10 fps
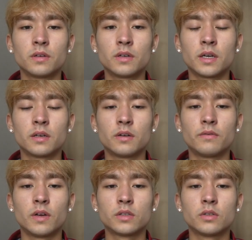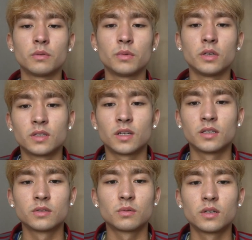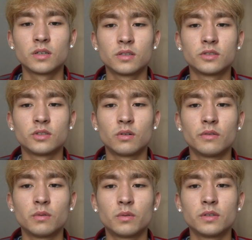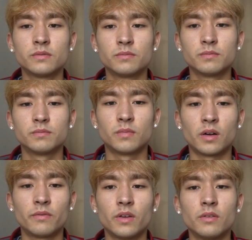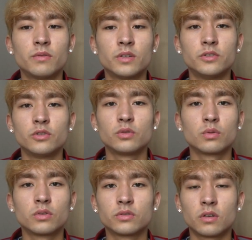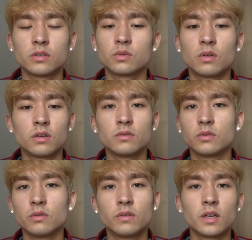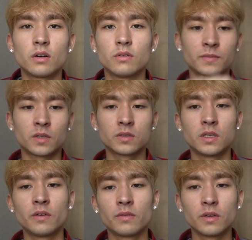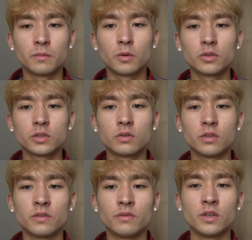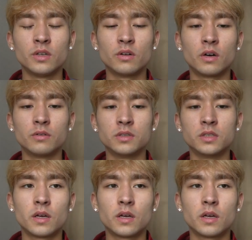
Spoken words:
had an effect on me. And I just wanted to show everyone my favorite Juice WRLD songs while grooving out. I was definitely emotional in the video.